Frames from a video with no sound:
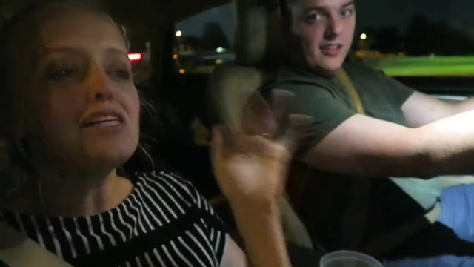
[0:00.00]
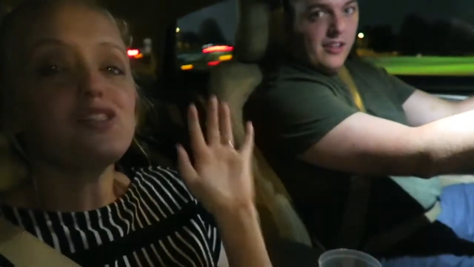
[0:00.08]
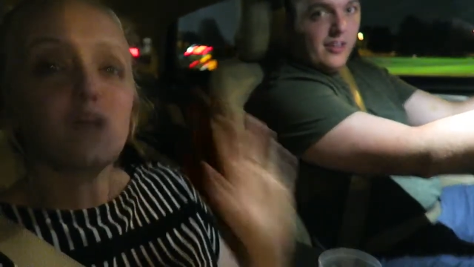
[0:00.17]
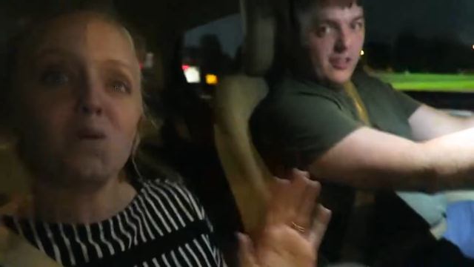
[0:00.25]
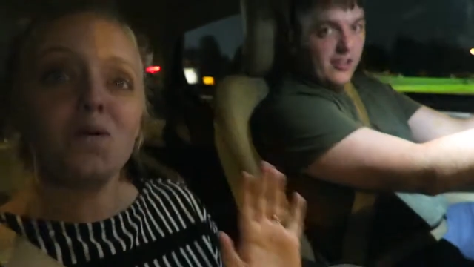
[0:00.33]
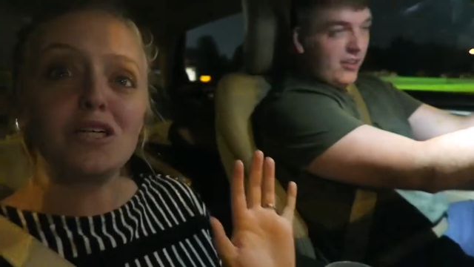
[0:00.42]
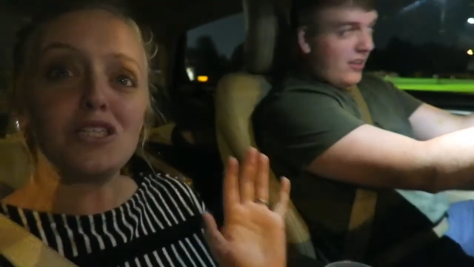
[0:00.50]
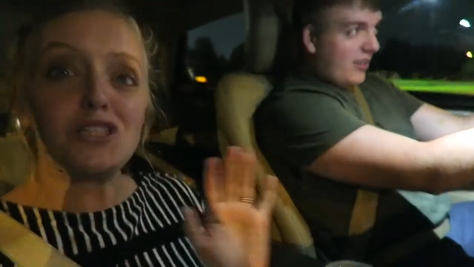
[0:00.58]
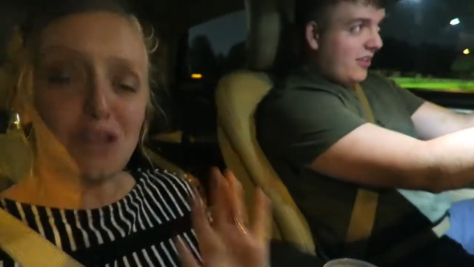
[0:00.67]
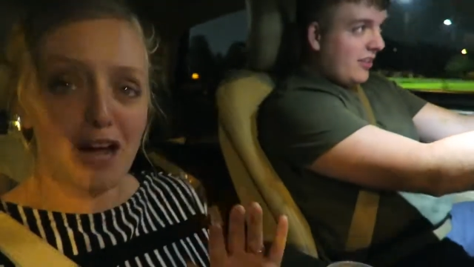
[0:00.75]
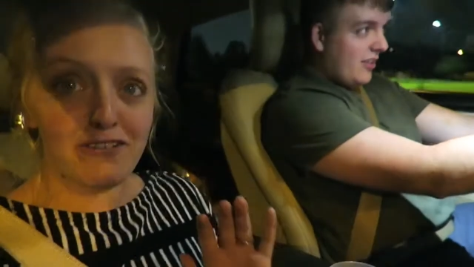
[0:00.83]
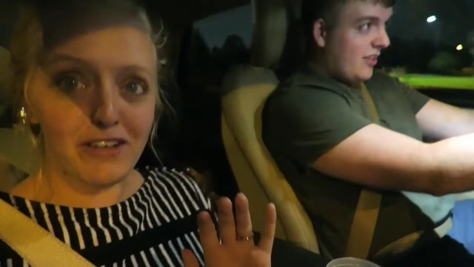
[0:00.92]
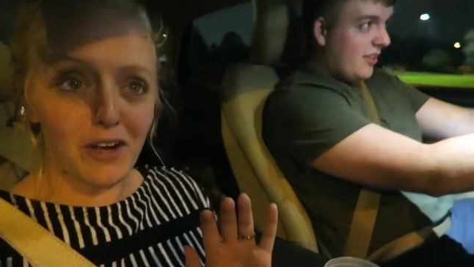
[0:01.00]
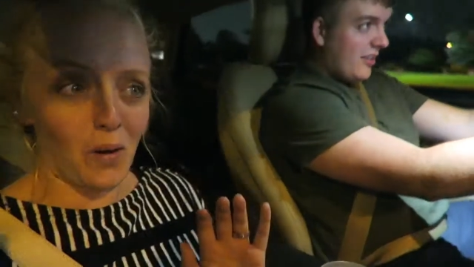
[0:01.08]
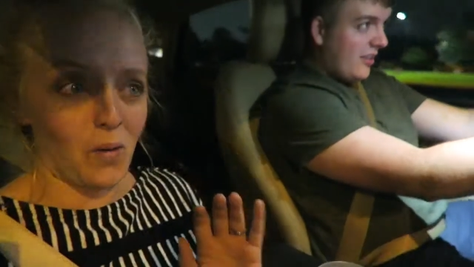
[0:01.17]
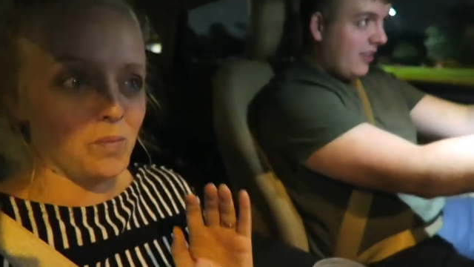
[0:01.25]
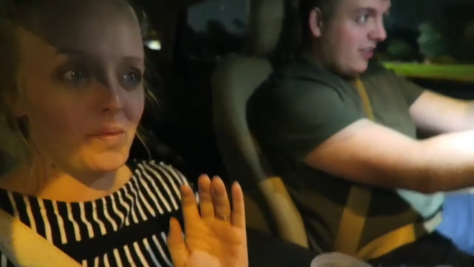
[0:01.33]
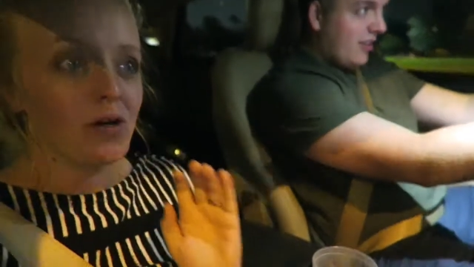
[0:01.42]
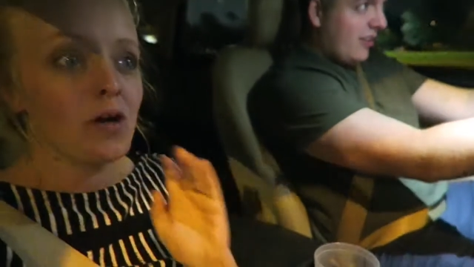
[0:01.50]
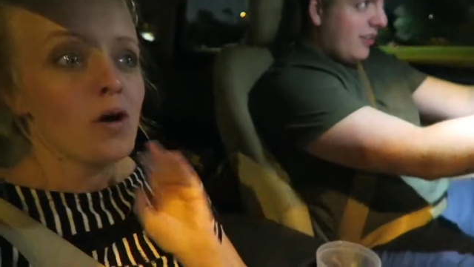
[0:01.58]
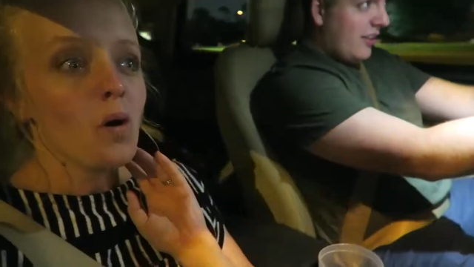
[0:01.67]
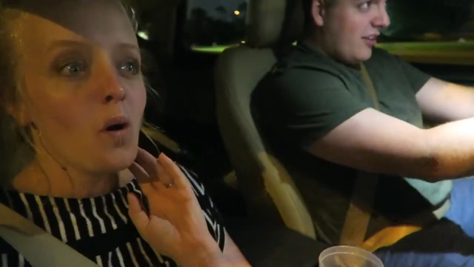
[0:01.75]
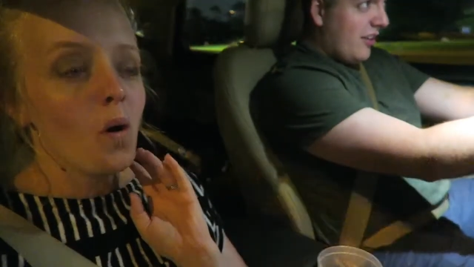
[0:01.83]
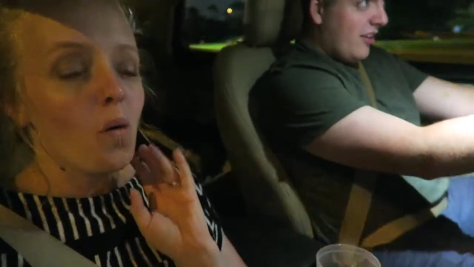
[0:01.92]
Speaker 1: So we're driving home
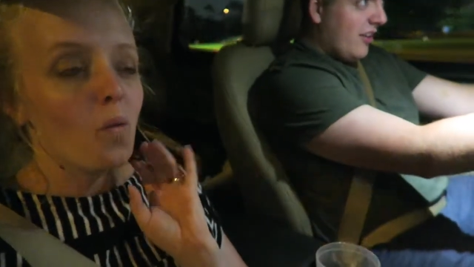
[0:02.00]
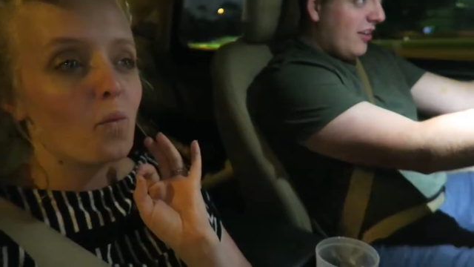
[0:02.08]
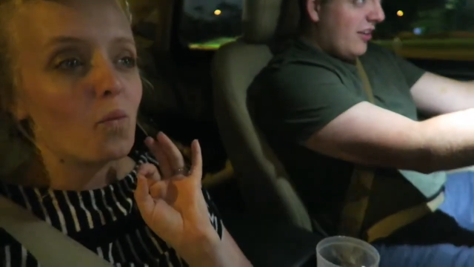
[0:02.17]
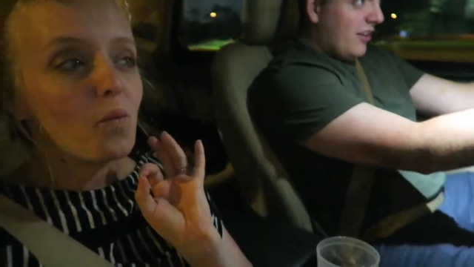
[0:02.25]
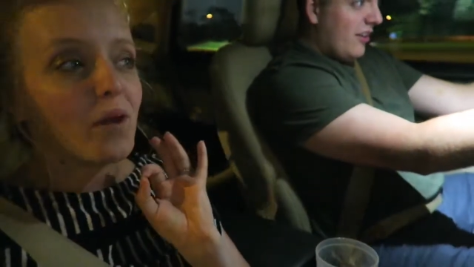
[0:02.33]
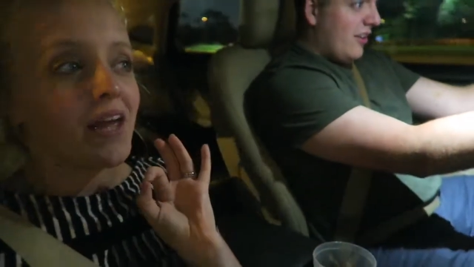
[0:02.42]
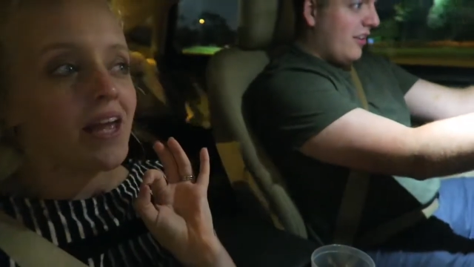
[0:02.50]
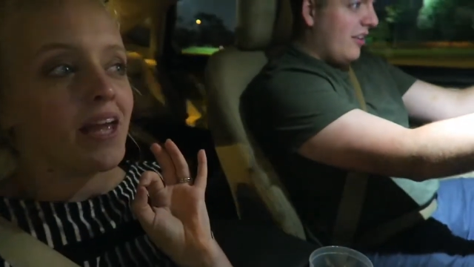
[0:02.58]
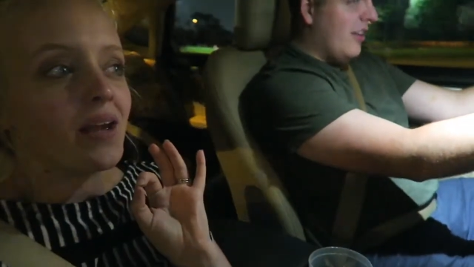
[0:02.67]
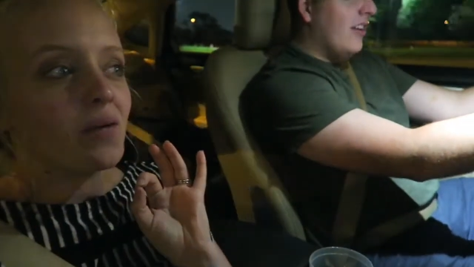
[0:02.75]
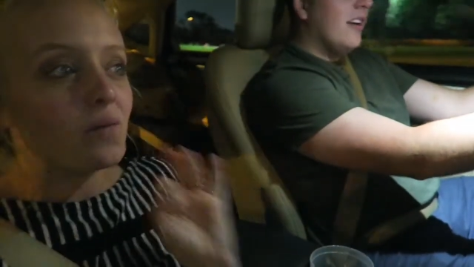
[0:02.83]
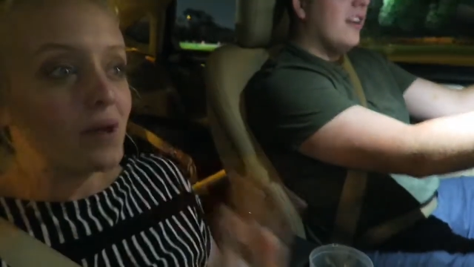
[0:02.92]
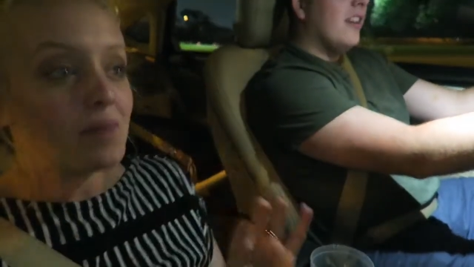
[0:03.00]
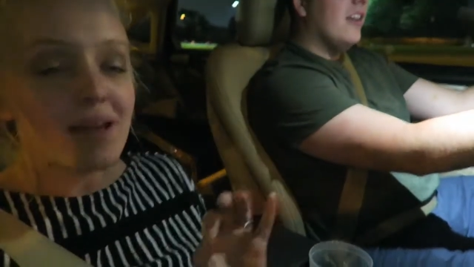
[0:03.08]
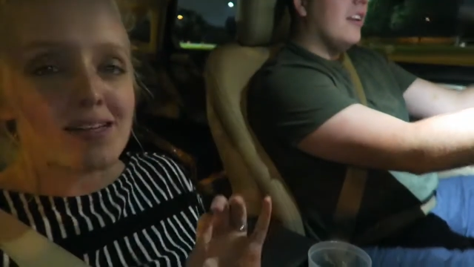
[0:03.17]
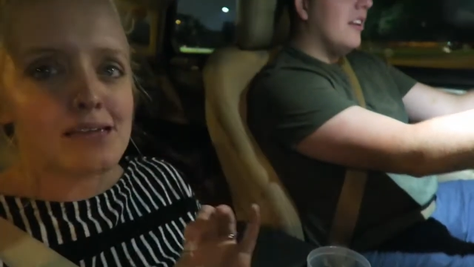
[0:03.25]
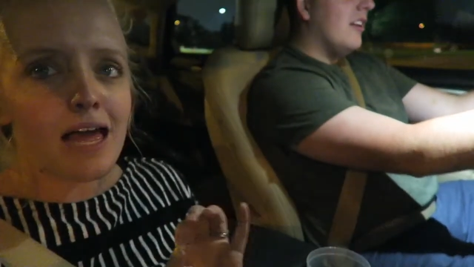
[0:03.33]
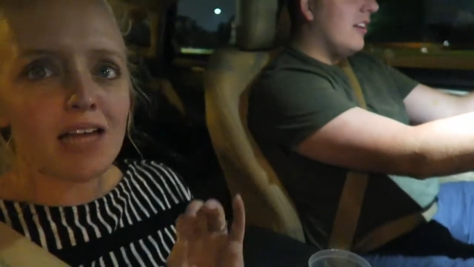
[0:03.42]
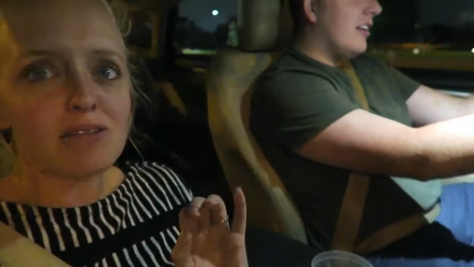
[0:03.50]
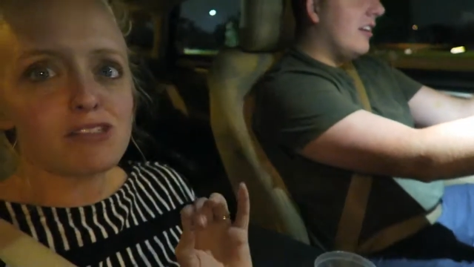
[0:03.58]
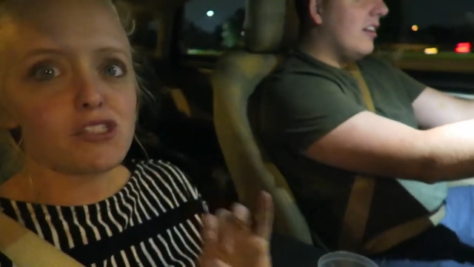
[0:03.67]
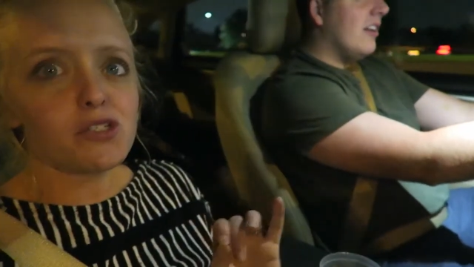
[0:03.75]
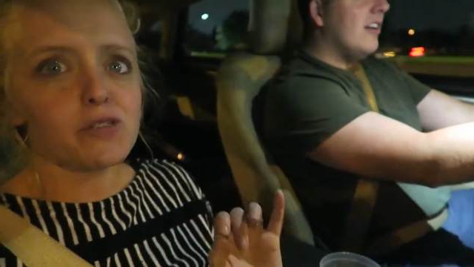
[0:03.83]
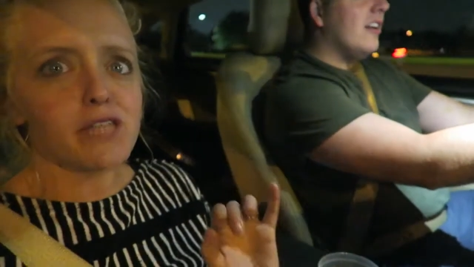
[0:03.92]
we went past Hollywood
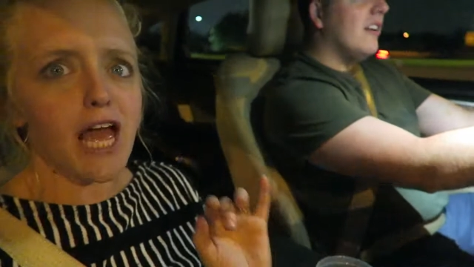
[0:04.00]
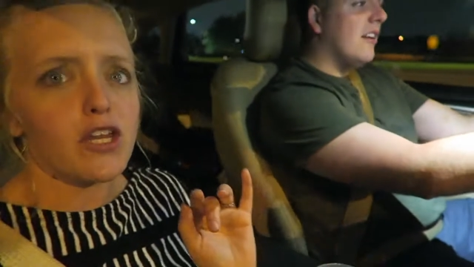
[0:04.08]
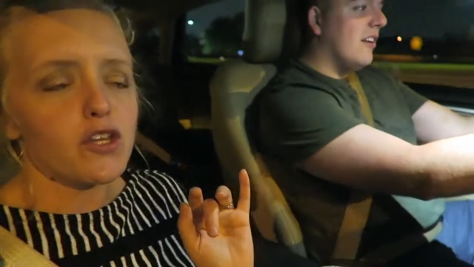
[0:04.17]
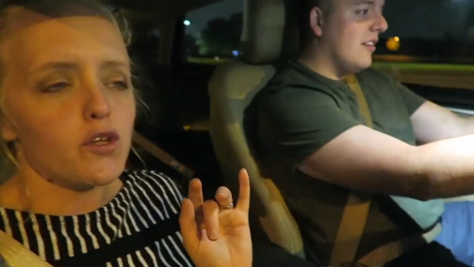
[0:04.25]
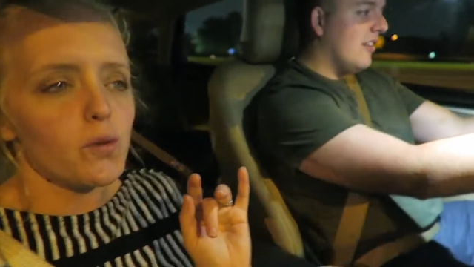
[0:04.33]
Studios and